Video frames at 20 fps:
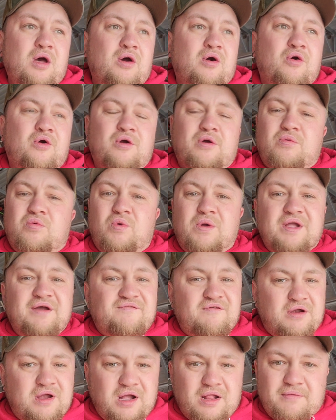or
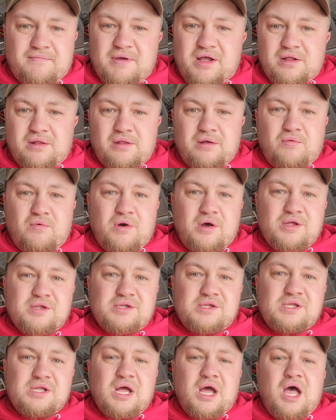whatever kind of metal it
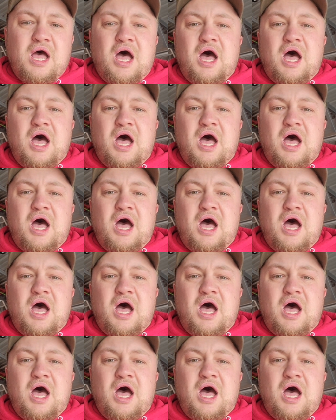was.